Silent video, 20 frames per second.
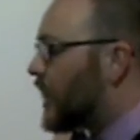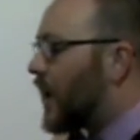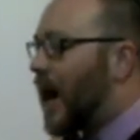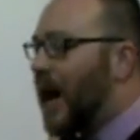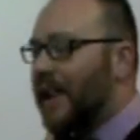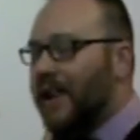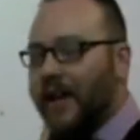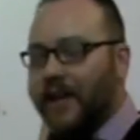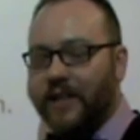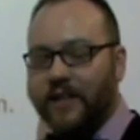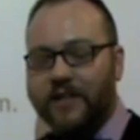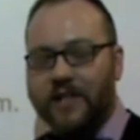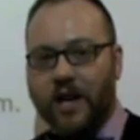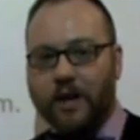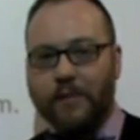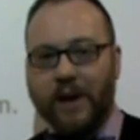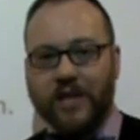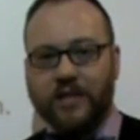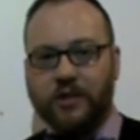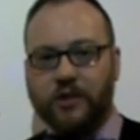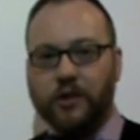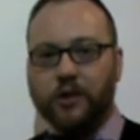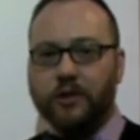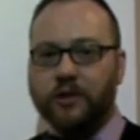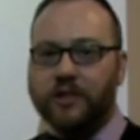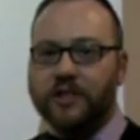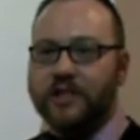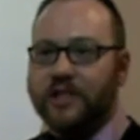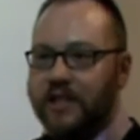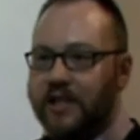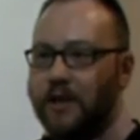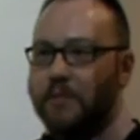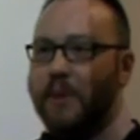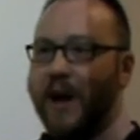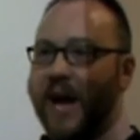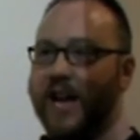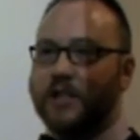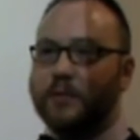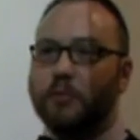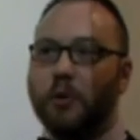I like to tell my students that the
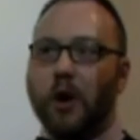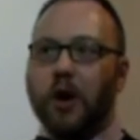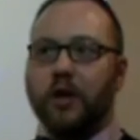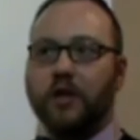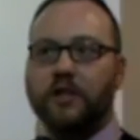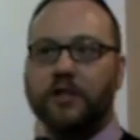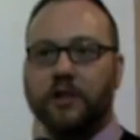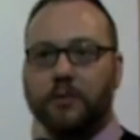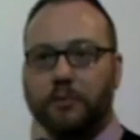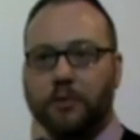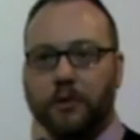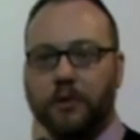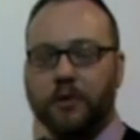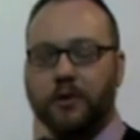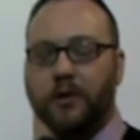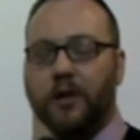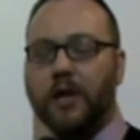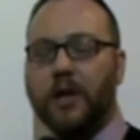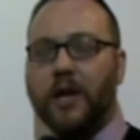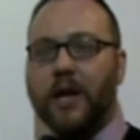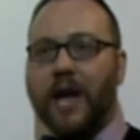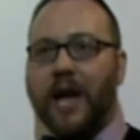past participle